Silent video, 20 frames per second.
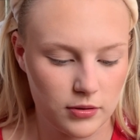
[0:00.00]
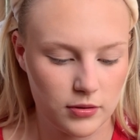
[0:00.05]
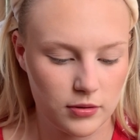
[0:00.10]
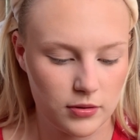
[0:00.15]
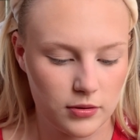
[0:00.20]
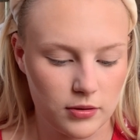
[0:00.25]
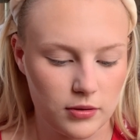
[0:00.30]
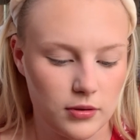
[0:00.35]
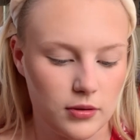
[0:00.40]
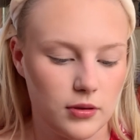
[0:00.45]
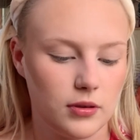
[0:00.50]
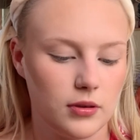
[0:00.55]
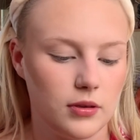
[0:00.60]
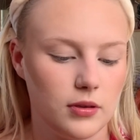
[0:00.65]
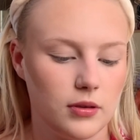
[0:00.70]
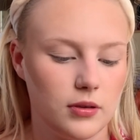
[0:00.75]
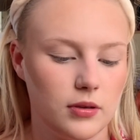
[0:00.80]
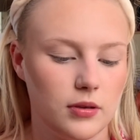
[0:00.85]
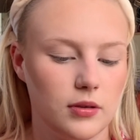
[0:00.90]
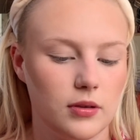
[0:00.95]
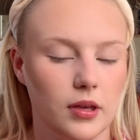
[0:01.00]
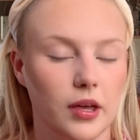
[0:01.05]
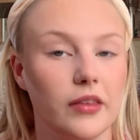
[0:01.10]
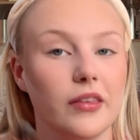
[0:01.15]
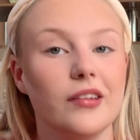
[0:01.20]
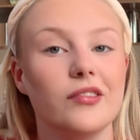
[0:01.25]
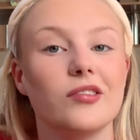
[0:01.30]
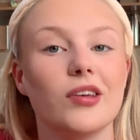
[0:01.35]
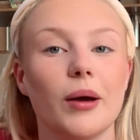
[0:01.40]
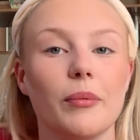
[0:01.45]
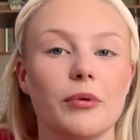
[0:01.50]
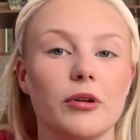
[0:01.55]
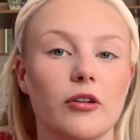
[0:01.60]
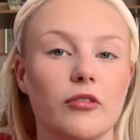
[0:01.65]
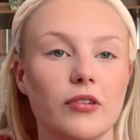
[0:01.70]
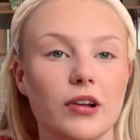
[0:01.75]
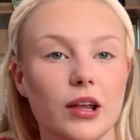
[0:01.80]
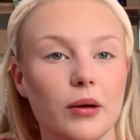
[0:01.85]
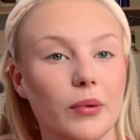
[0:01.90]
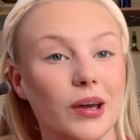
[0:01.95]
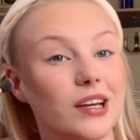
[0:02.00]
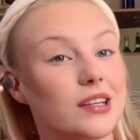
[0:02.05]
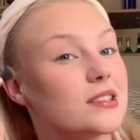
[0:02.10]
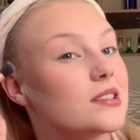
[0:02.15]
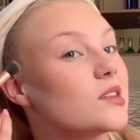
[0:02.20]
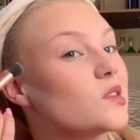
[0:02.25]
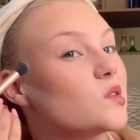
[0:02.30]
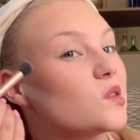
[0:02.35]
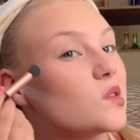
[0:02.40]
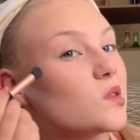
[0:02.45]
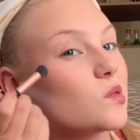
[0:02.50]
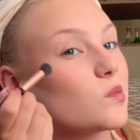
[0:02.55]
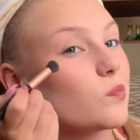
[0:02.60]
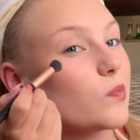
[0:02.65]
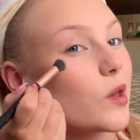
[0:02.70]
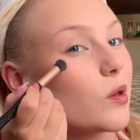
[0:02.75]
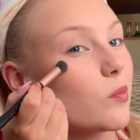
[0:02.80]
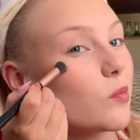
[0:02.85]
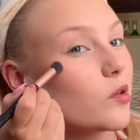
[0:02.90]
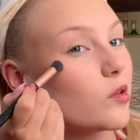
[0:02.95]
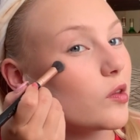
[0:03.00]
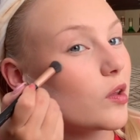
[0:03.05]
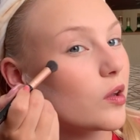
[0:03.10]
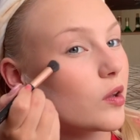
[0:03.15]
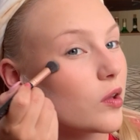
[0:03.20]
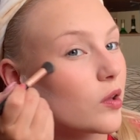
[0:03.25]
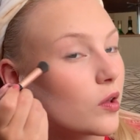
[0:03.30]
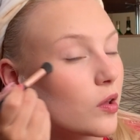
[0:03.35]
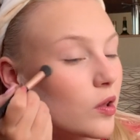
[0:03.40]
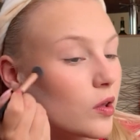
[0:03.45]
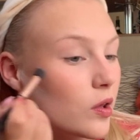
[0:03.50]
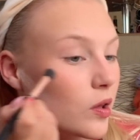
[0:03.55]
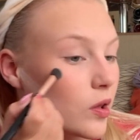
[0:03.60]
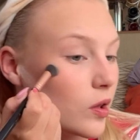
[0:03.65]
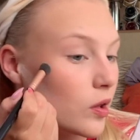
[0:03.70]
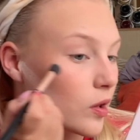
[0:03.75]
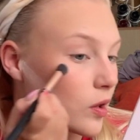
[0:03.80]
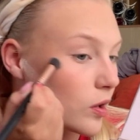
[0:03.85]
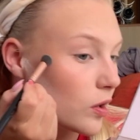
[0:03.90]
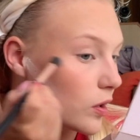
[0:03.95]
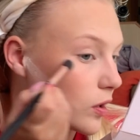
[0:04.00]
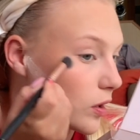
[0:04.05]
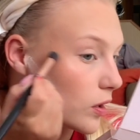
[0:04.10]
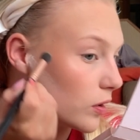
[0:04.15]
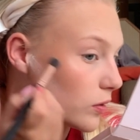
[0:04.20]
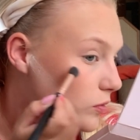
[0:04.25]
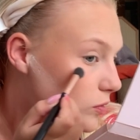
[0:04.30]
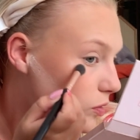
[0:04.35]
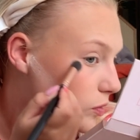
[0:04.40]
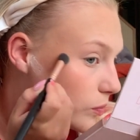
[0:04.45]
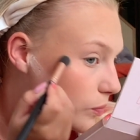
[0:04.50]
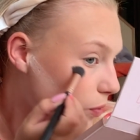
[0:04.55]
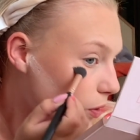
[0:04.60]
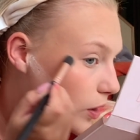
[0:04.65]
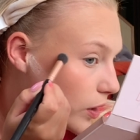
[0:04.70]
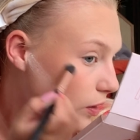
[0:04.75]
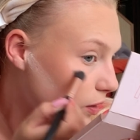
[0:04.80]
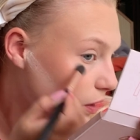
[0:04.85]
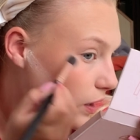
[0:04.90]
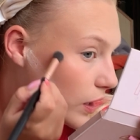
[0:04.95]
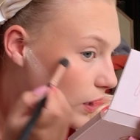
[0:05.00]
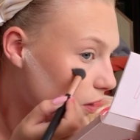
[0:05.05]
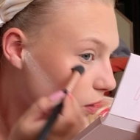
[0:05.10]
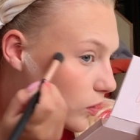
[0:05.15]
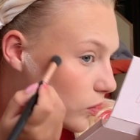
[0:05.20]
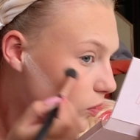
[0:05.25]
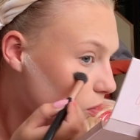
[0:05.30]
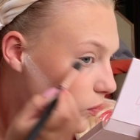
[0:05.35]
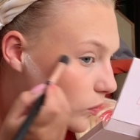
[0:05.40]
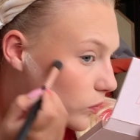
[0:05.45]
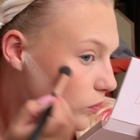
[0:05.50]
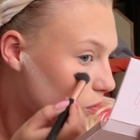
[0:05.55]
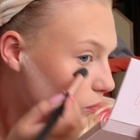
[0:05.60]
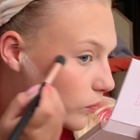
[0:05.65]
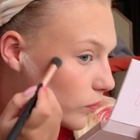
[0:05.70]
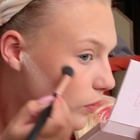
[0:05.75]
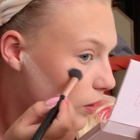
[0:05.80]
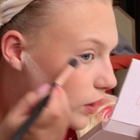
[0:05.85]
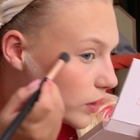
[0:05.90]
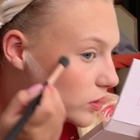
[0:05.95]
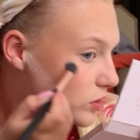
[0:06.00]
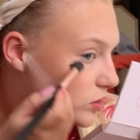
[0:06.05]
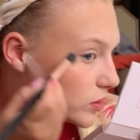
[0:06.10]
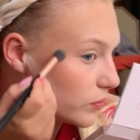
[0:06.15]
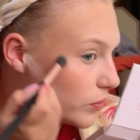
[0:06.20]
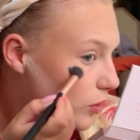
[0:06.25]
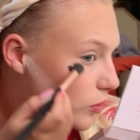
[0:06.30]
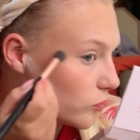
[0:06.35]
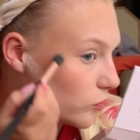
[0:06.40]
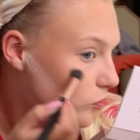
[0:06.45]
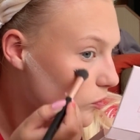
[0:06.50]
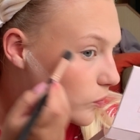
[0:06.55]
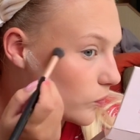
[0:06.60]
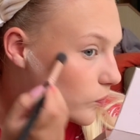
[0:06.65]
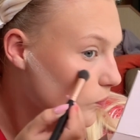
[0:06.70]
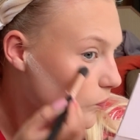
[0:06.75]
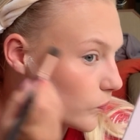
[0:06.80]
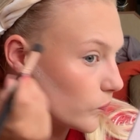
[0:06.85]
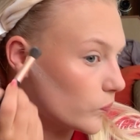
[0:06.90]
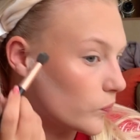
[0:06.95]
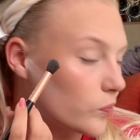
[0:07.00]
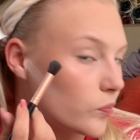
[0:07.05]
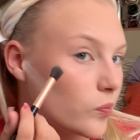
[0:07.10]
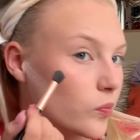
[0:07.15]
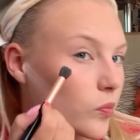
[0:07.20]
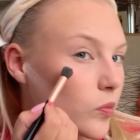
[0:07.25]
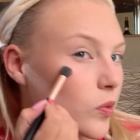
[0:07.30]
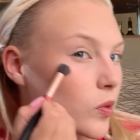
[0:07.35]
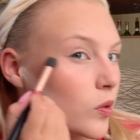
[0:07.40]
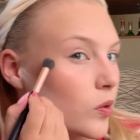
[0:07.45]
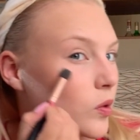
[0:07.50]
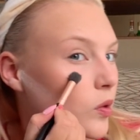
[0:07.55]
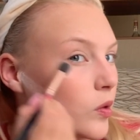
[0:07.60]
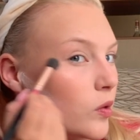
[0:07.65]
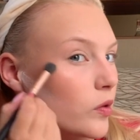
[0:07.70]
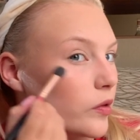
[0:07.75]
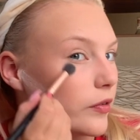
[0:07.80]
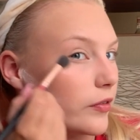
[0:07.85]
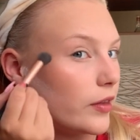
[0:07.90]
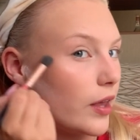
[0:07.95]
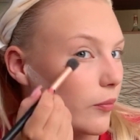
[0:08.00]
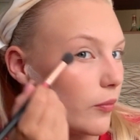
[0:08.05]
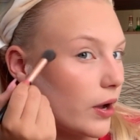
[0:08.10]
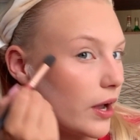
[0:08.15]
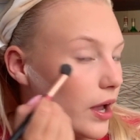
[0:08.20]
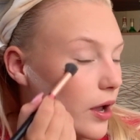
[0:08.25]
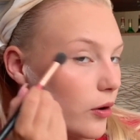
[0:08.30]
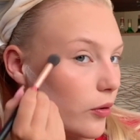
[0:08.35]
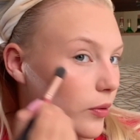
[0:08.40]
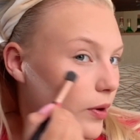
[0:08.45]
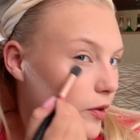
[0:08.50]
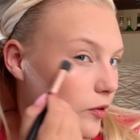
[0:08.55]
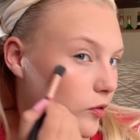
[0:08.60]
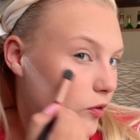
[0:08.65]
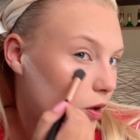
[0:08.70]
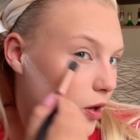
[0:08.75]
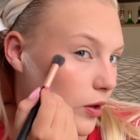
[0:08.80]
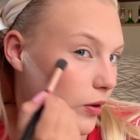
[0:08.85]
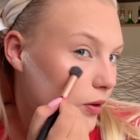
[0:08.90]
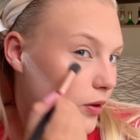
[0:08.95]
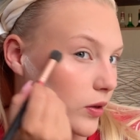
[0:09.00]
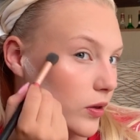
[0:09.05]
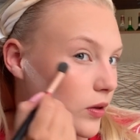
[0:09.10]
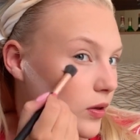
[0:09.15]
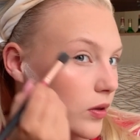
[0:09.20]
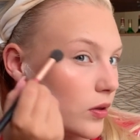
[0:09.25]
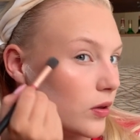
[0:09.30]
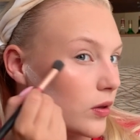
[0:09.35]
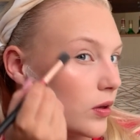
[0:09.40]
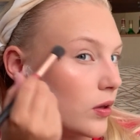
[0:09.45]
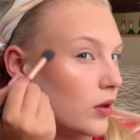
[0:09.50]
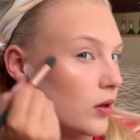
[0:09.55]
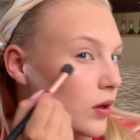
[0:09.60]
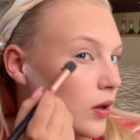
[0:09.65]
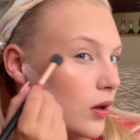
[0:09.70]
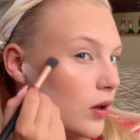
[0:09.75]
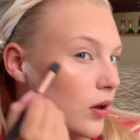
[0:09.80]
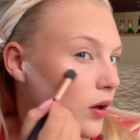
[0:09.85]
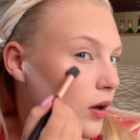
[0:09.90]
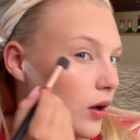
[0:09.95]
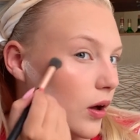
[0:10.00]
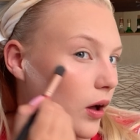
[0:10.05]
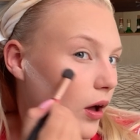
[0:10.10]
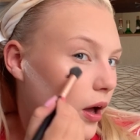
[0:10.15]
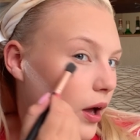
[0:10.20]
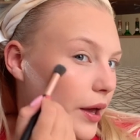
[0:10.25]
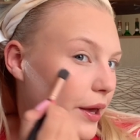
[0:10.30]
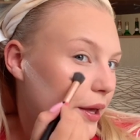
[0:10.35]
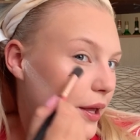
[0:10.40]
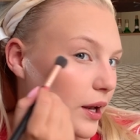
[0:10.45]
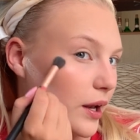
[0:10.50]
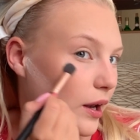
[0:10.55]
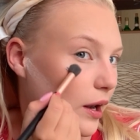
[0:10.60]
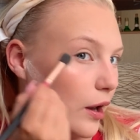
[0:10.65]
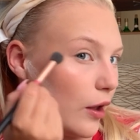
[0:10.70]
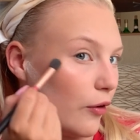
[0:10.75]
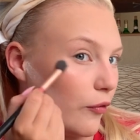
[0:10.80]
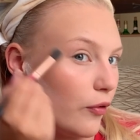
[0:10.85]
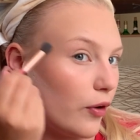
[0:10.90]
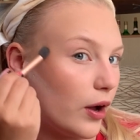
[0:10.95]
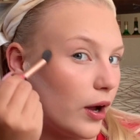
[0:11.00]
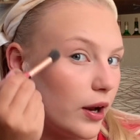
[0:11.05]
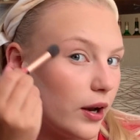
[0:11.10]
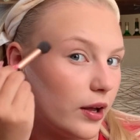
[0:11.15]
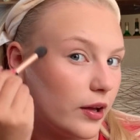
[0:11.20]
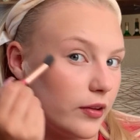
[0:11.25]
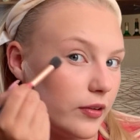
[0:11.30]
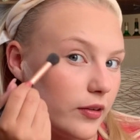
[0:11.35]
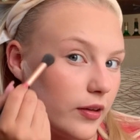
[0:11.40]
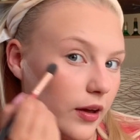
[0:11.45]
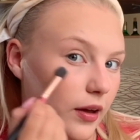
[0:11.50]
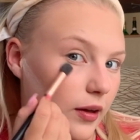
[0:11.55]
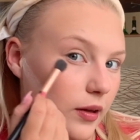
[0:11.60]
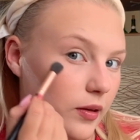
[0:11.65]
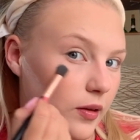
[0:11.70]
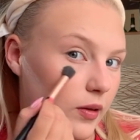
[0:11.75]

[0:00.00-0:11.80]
and then tap it off a little bit because this is pigmented. I'm just putting that on my cheekbones, same way I always do. I love highlighter,